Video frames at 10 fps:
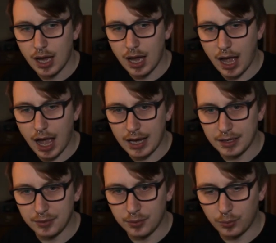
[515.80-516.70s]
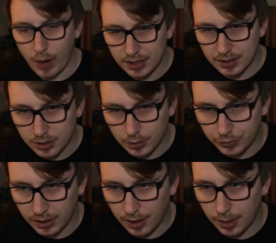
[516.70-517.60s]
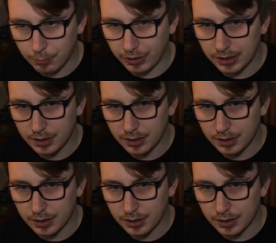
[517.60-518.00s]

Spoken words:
and when suffering heartbreak